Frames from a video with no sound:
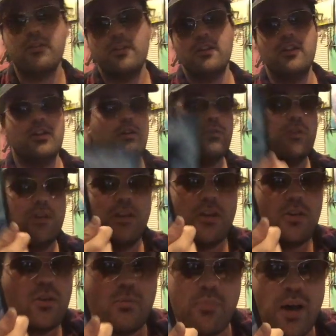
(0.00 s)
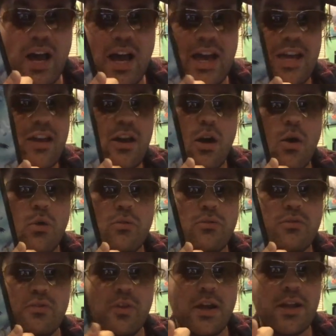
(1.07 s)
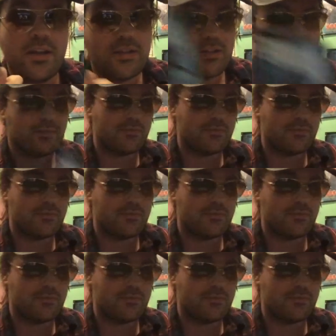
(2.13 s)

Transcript: You know, goodbye, old friend.